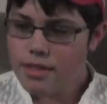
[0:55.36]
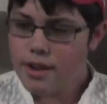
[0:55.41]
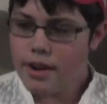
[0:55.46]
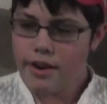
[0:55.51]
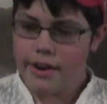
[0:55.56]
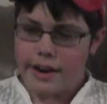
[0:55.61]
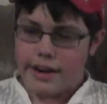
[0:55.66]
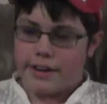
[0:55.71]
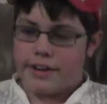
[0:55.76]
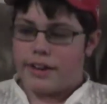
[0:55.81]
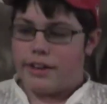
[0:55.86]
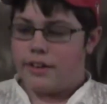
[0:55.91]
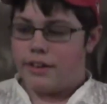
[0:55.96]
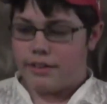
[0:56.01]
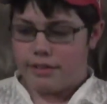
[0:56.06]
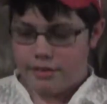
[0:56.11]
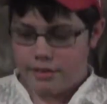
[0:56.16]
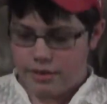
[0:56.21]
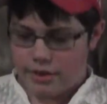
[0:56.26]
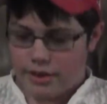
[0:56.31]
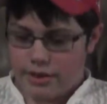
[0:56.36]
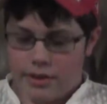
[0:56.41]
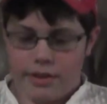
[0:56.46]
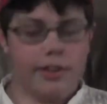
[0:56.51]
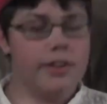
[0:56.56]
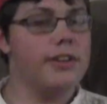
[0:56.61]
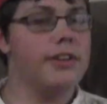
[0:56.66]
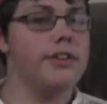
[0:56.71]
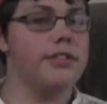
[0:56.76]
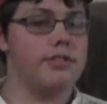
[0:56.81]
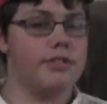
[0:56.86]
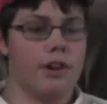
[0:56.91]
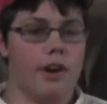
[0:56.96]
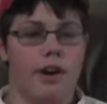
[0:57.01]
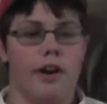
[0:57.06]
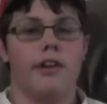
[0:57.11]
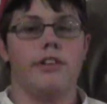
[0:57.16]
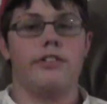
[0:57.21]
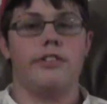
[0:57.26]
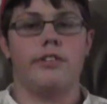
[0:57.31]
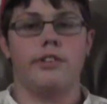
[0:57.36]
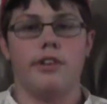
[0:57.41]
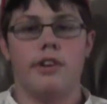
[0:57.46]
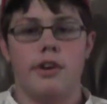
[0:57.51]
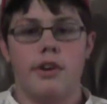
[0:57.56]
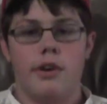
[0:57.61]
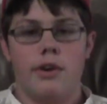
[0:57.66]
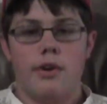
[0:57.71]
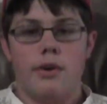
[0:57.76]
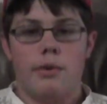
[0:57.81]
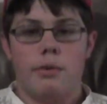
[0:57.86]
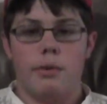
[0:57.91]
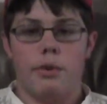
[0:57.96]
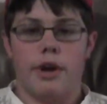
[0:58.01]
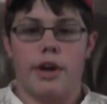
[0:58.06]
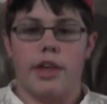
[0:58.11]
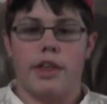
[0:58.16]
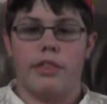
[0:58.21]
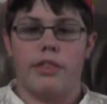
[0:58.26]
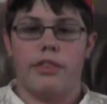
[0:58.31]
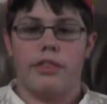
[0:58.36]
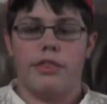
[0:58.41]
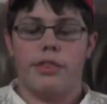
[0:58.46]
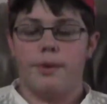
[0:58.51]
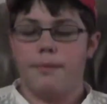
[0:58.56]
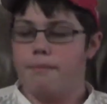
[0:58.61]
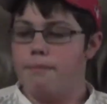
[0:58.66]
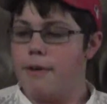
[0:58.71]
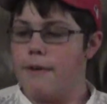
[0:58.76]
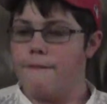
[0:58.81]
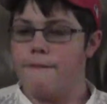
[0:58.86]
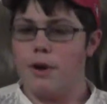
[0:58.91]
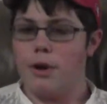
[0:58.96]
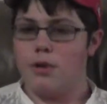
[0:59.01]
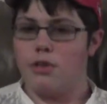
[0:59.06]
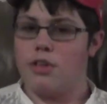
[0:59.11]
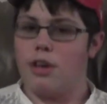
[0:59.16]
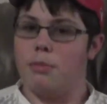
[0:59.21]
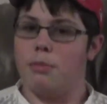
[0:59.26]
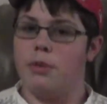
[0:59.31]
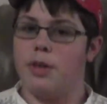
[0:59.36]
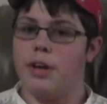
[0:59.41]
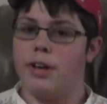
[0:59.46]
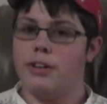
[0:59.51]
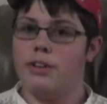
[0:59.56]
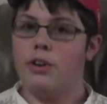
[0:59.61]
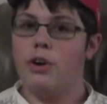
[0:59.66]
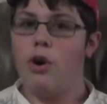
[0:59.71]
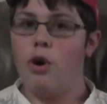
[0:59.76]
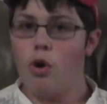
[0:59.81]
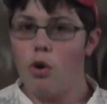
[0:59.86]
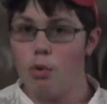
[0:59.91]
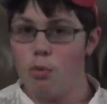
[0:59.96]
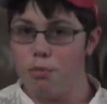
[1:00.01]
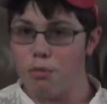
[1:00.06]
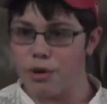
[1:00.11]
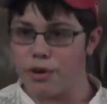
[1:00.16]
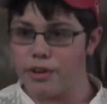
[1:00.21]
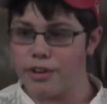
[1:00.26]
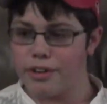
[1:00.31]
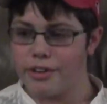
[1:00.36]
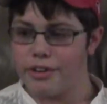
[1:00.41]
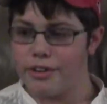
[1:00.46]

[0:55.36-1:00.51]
Alright, now let's start with my first subject. Homework.